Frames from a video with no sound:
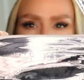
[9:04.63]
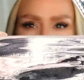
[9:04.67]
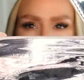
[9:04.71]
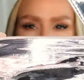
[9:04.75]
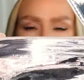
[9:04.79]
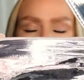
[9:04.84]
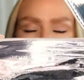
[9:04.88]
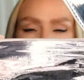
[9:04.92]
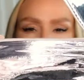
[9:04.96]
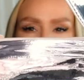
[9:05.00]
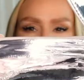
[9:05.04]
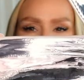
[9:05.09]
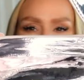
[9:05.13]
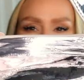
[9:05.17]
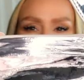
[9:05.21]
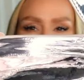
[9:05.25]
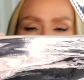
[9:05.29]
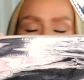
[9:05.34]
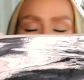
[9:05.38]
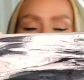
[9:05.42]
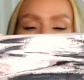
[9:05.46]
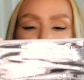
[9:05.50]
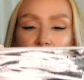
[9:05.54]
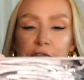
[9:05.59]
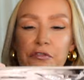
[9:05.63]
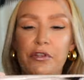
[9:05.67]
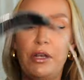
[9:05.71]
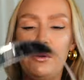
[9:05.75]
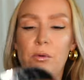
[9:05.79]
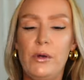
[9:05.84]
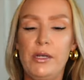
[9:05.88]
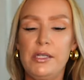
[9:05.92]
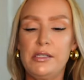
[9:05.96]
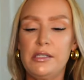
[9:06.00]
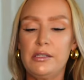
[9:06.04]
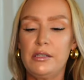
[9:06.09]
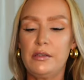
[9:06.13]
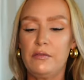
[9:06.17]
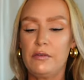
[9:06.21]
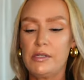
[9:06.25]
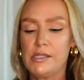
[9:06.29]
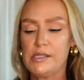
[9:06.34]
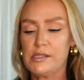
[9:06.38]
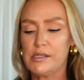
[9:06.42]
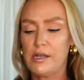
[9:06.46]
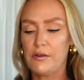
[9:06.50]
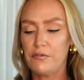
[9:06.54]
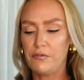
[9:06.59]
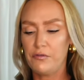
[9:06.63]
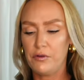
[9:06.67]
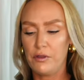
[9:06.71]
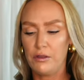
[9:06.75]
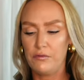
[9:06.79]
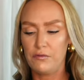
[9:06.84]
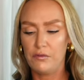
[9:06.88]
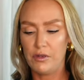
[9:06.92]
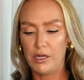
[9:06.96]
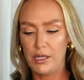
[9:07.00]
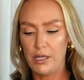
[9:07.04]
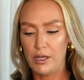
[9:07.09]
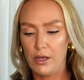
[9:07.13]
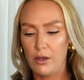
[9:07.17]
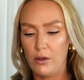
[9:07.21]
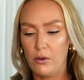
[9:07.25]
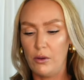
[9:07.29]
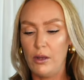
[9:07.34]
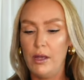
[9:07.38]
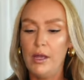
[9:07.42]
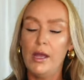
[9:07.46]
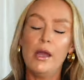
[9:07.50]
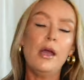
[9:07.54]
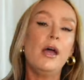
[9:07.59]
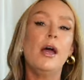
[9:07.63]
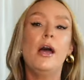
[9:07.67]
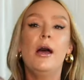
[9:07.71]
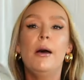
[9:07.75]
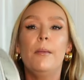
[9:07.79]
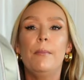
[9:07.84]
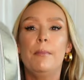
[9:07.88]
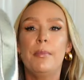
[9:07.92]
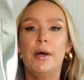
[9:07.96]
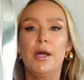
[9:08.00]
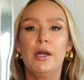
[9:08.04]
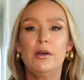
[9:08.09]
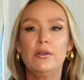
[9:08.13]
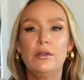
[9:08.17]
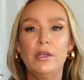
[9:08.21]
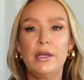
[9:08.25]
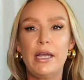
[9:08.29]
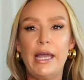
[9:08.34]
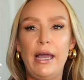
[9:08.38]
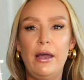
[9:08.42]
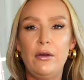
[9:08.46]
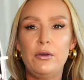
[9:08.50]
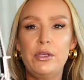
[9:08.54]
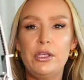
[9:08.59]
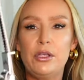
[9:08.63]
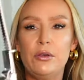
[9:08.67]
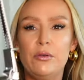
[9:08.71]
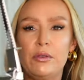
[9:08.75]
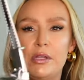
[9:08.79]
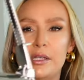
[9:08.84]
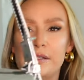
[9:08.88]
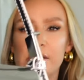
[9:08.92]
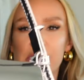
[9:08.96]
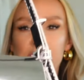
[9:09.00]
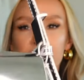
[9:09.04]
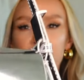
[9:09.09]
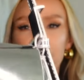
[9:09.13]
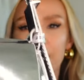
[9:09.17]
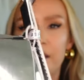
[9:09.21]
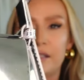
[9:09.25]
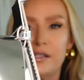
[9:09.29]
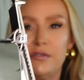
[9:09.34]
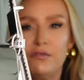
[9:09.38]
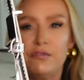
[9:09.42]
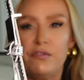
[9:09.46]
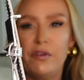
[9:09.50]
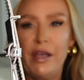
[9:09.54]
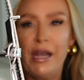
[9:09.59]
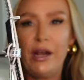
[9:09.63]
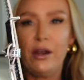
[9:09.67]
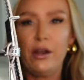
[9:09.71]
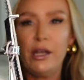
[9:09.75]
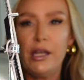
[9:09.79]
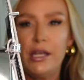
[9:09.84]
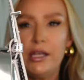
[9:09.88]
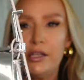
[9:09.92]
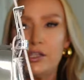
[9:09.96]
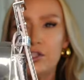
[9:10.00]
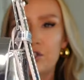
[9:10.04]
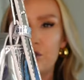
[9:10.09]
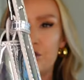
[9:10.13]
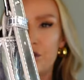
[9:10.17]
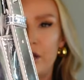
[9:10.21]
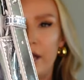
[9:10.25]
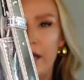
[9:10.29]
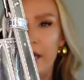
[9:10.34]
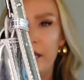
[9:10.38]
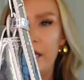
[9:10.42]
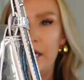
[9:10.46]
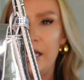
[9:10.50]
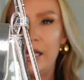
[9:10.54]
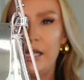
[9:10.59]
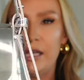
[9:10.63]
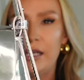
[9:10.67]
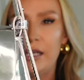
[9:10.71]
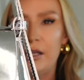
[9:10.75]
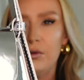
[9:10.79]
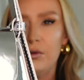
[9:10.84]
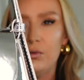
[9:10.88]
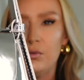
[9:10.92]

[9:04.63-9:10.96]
It's still stuffed. I wanted to leave it stuffed for the video, but look how cute this is. It's very shiny,